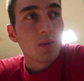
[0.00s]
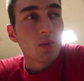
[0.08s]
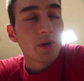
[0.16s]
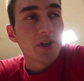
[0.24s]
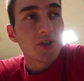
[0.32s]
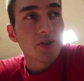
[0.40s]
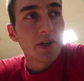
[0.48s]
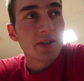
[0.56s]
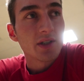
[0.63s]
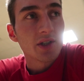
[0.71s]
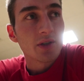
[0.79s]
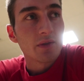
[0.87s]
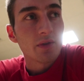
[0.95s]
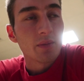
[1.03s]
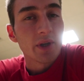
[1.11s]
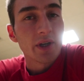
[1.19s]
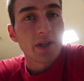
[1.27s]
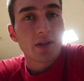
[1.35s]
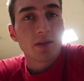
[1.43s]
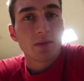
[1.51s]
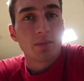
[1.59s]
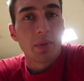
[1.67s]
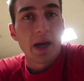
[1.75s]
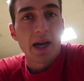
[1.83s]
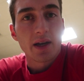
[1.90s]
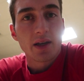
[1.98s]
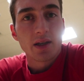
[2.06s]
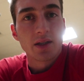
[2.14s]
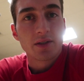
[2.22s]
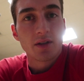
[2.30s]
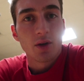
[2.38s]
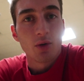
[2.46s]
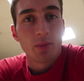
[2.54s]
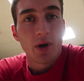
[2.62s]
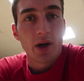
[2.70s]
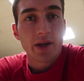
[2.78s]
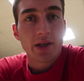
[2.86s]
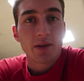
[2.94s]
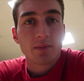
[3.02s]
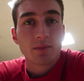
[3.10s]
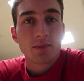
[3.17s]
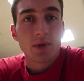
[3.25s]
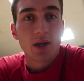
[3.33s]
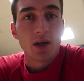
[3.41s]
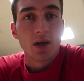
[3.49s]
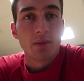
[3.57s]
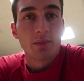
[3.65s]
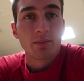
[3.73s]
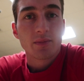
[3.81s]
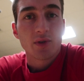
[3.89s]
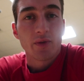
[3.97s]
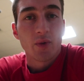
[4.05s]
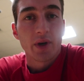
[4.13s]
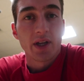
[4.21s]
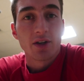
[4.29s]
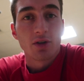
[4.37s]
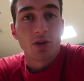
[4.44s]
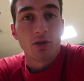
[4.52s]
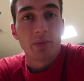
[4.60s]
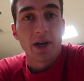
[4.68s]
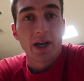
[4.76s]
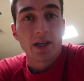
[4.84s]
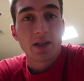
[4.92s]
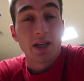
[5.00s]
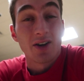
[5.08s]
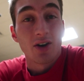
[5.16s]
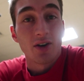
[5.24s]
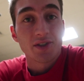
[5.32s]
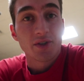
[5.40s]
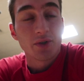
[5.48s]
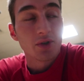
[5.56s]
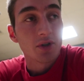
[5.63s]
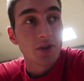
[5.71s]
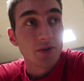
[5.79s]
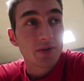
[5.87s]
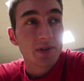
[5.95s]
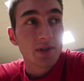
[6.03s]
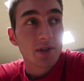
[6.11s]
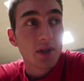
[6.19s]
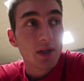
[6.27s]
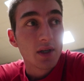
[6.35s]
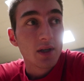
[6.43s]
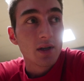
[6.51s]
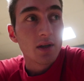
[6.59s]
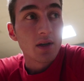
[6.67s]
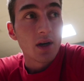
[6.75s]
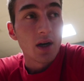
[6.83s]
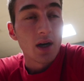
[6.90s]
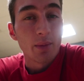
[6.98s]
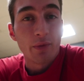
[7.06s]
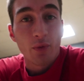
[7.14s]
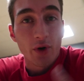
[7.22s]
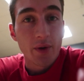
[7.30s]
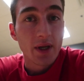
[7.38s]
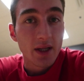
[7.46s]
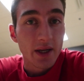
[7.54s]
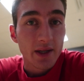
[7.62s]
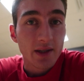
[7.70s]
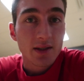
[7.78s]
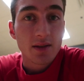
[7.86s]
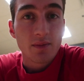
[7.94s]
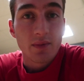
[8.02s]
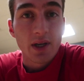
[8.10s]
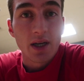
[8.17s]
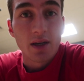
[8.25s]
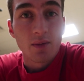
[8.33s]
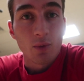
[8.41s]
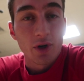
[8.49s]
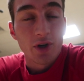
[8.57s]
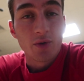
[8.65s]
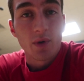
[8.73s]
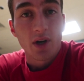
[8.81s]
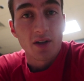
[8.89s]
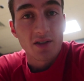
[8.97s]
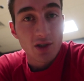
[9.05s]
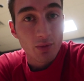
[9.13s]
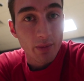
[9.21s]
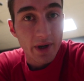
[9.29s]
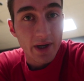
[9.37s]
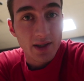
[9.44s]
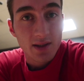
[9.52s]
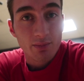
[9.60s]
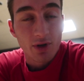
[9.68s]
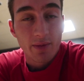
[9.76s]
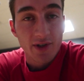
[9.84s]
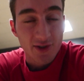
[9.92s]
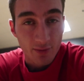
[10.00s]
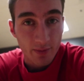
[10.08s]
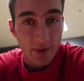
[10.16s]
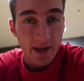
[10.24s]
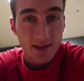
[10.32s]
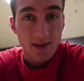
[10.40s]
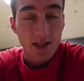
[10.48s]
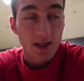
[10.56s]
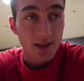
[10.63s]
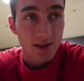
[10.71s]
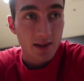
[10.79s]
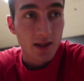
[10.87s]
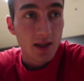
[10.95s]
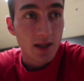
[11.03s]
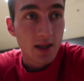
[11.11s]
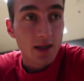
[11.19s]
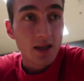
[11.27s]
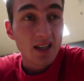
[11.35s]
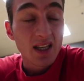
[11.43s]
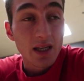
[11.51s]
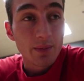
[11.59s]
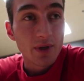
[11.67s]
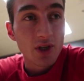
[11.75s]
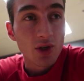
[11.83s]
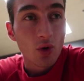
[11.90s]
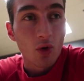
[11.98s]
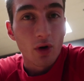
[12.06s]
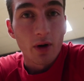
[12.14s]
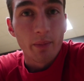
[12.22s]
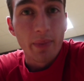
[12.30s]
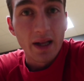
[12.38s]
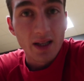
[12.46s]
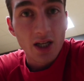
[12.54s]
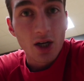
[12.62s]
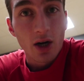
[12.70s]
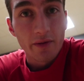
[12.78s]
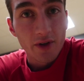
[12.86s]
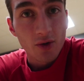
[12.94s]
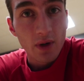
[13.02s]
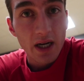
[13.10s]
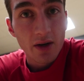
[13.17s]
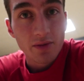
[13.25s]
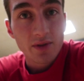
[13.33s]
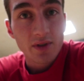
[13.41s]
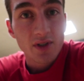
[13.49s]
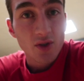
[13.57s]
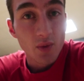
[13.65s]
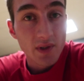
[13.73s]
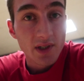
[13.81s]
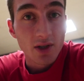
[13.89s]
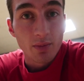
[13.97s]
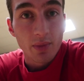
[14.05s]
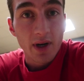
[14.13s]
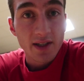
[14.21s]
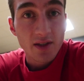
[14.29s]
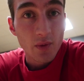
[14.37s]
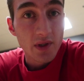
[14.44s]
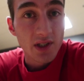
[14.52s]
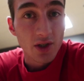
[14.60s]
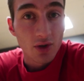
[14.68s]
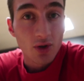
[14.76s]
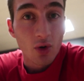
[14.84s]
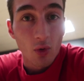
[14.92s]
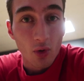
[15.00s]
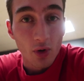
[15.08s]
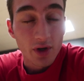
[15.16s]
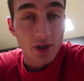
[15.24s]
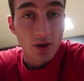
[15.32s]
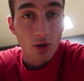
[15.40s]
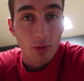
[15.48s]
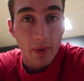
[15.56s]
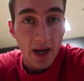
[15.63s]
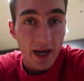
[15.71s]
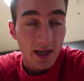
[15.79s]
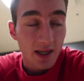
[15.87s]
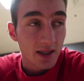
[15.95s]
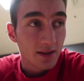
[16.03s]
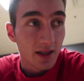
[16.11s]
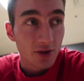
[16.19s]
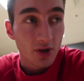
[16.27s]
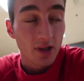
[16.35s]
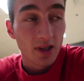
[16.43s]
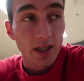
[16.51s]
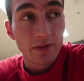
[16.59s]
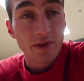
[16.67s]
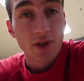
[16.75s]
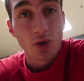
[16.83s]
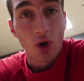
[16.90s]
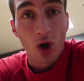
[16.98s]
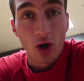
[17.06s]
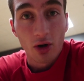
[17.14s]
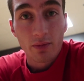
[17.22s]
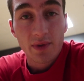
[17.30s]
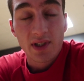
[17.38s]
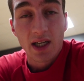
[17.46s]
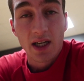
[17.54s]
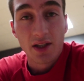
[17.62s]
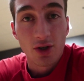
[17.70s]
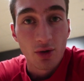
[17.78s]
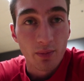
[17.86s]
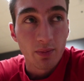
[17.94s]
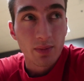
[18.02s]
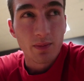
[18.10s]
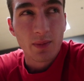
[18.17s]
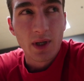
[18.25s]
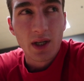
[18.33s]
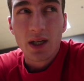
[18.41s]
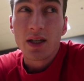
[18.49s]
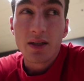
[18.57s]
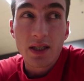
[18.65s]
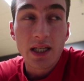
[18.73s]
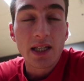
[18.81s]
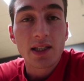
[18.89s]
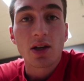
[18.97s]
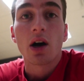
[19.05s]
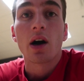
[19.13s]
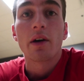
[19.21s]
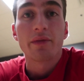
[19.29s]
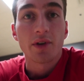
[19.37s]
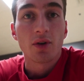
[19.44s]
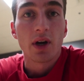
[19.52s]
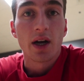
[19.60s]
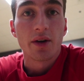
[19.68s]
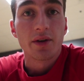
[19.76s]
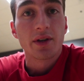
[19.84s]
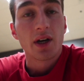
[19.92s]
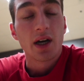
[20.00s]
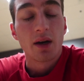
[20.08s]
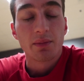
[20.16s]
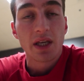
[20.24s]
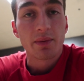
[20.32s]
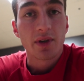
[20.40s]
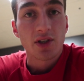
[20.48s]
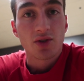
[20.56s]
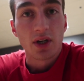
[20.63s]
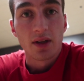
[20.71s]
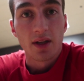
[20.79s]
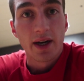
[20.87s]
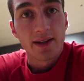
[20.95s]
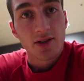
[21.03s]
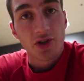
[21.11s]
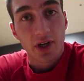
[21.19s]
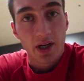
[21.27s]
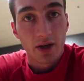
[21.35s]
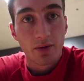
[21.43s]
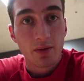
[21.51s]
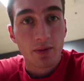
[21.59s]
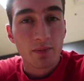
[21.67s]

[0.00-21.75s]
We're gonna transition from like back into lower body. So if you wanna hit your lower back and also your glutes before you hit legs, then we're gonna do one Superman's. Pretty much Superman's is keeping your belly on the ground, squeezing your butt, squeezing your core and your lower back, and then try to lift your arms and your knees off the ground, keeping a straight line. So check it out.